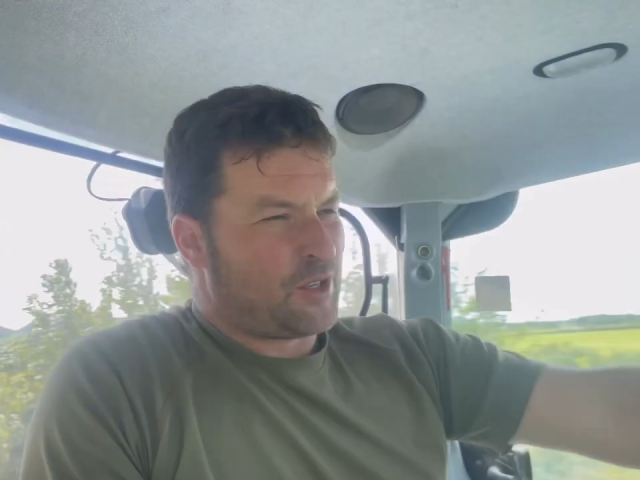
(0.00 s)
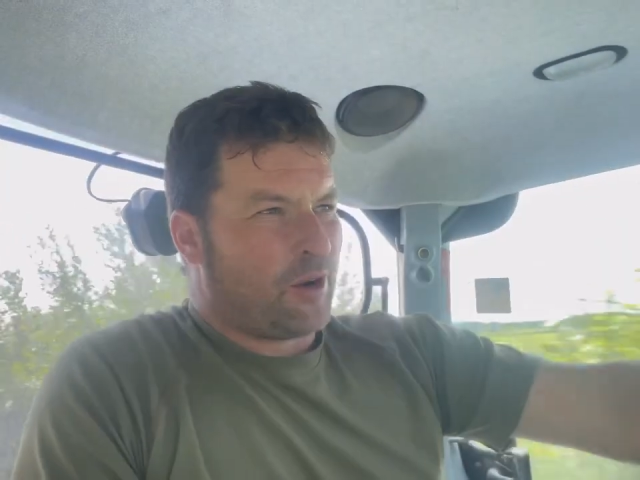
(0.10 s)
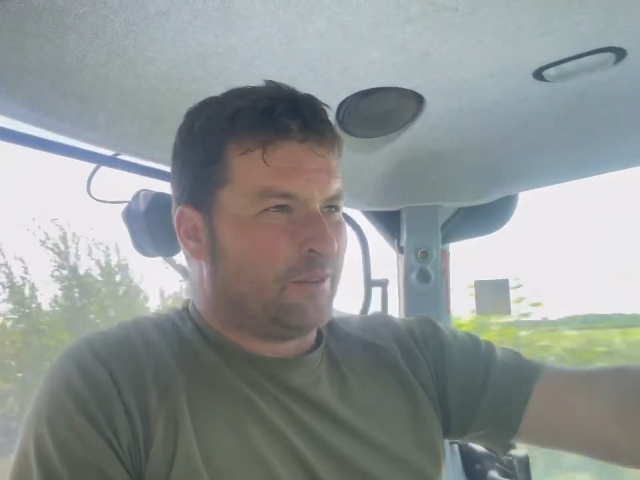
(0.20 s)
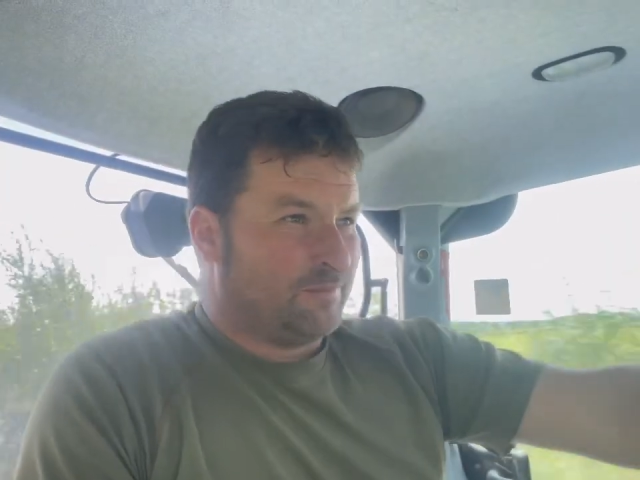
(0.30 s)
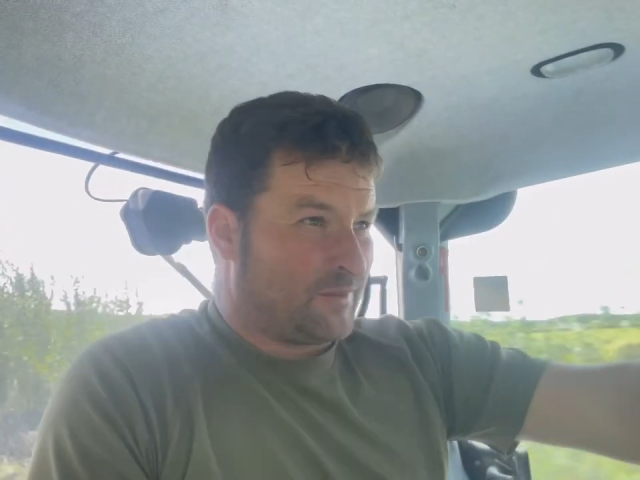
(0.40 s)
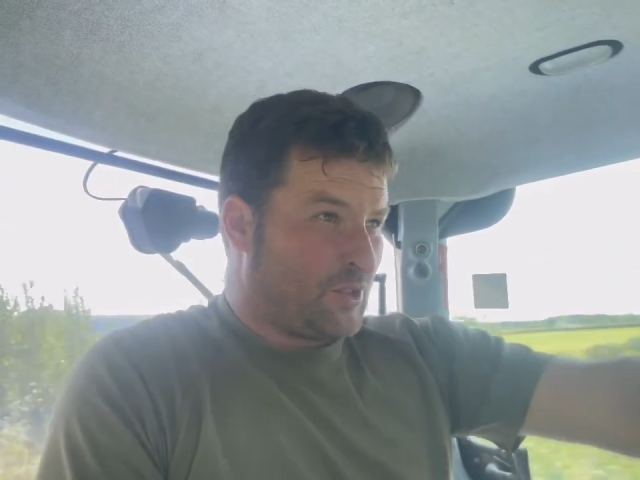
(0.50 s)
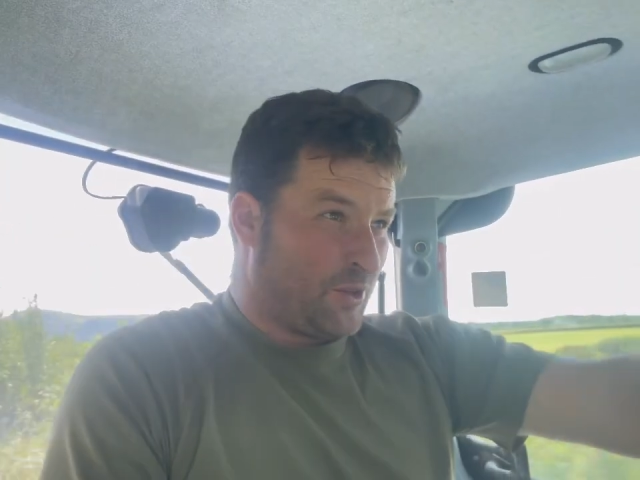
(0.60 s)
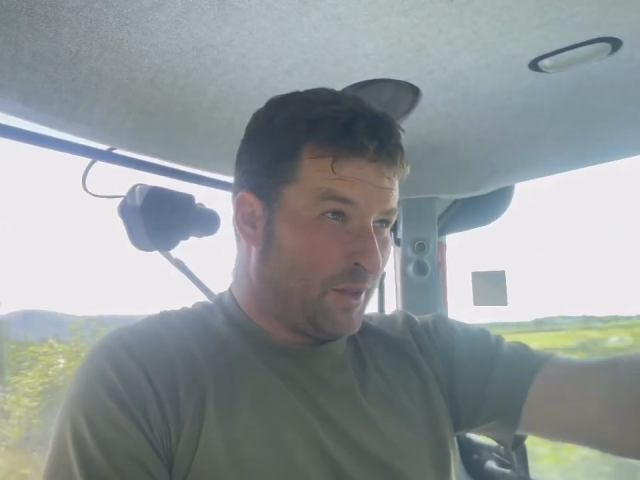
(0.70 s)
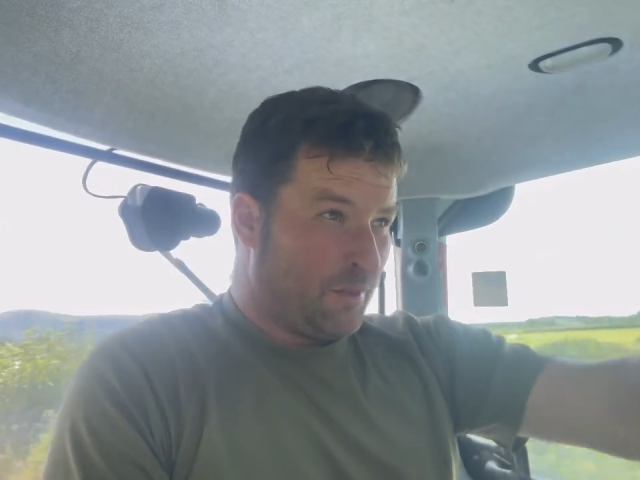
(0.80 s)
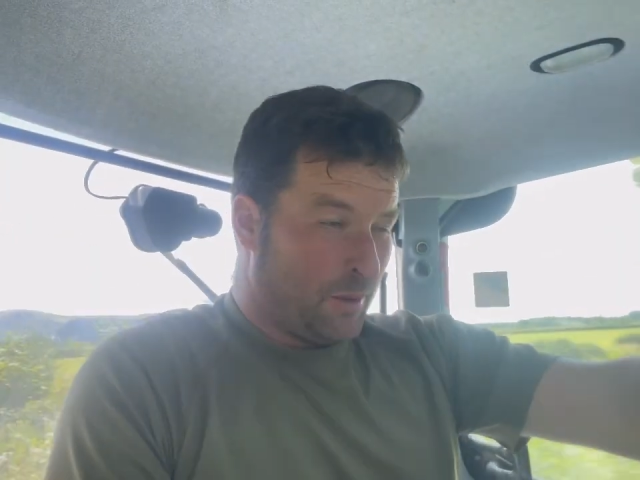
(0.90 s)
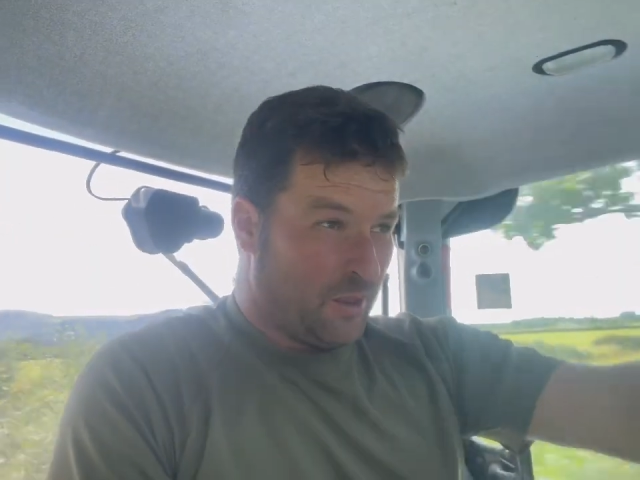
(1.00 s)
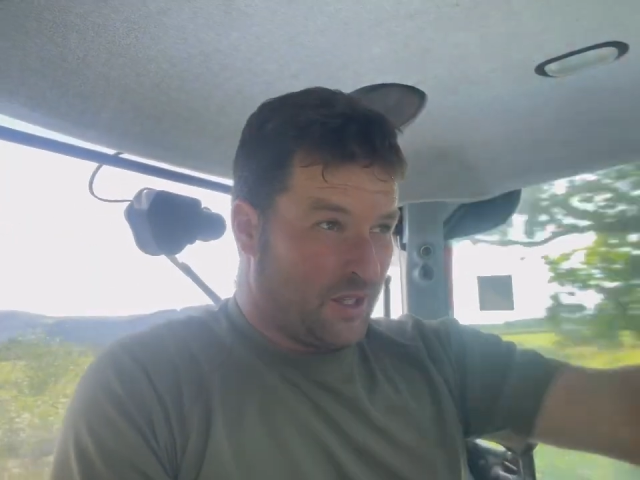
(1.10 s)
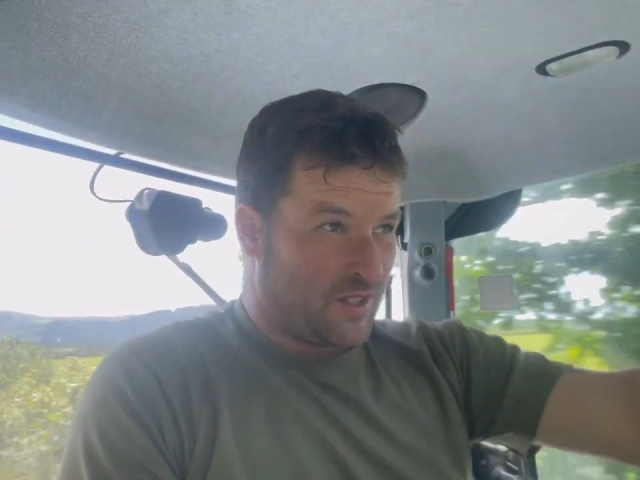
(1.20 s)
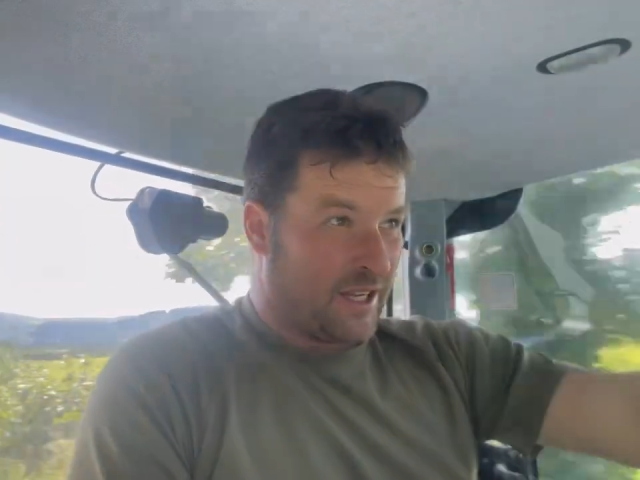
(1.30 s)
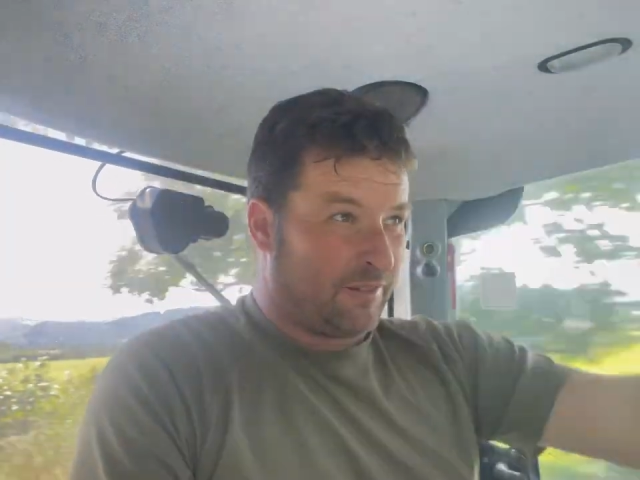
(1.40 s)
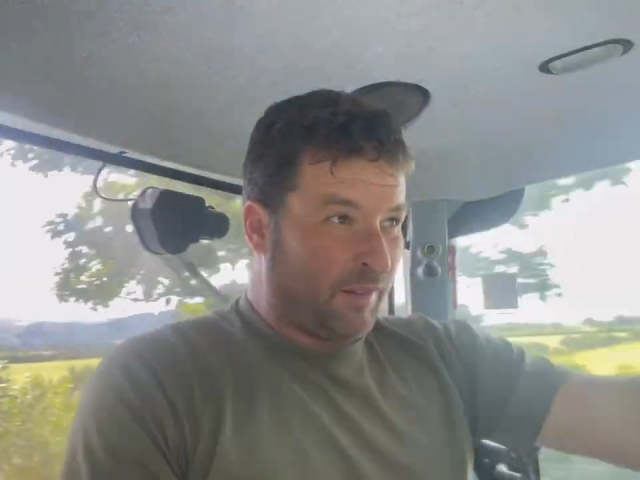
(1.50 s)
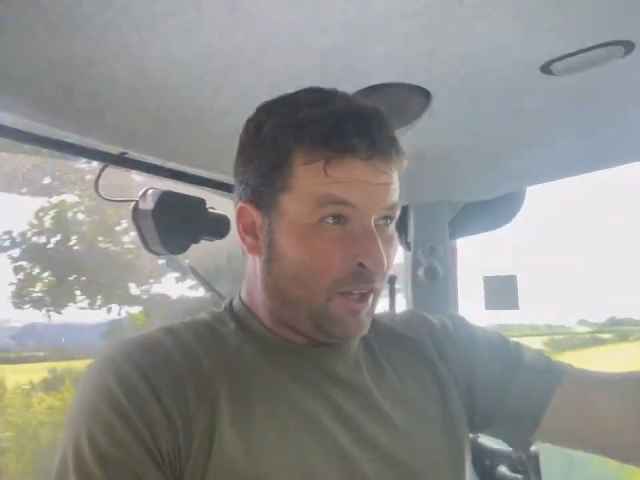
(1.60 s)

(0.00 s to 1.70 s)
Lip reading: Sorry, struggling with the words there.